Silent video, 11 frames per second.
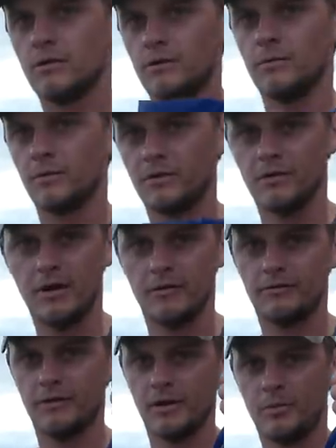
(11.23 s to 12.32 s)
some
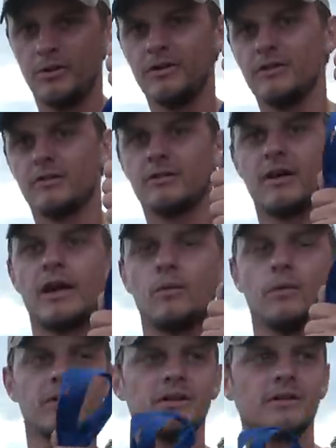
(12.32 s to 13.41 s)
stuff that I put in the sack.
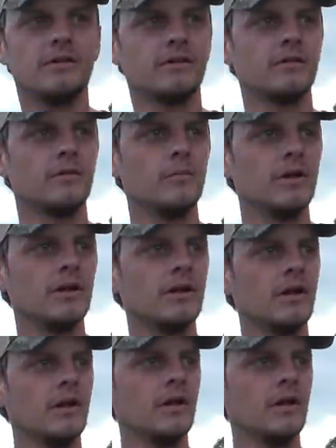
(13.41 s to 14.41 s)
We'll get to this in a minute.